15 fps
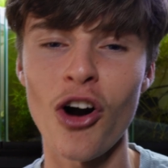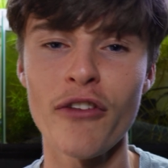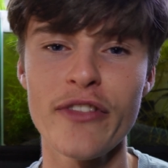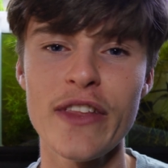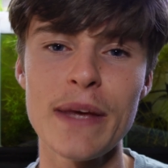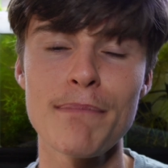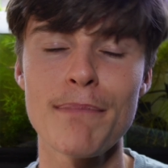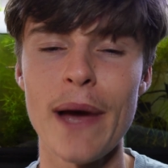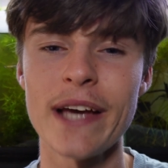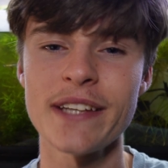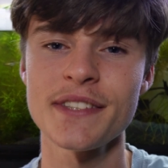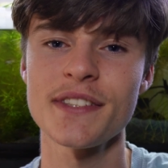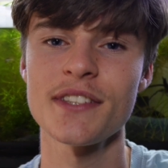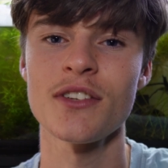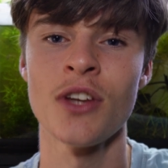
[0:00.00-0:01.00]
of the
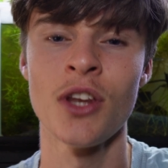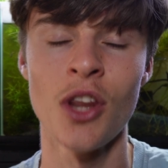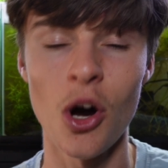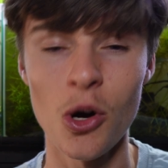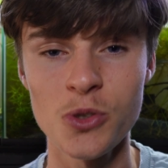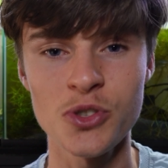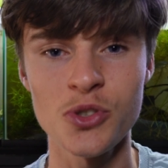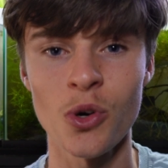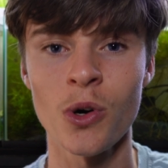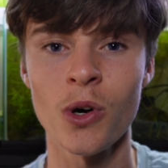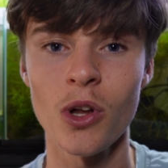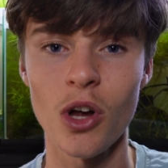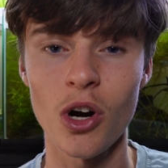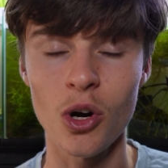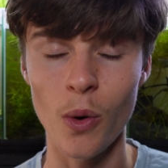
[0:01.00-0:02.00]
best no
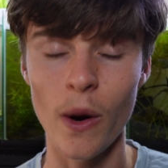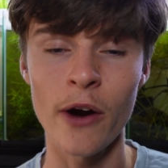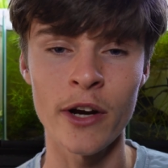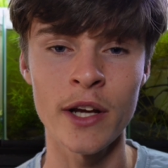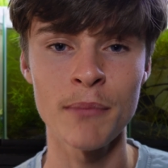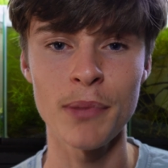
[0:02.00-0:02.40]
soil aquarium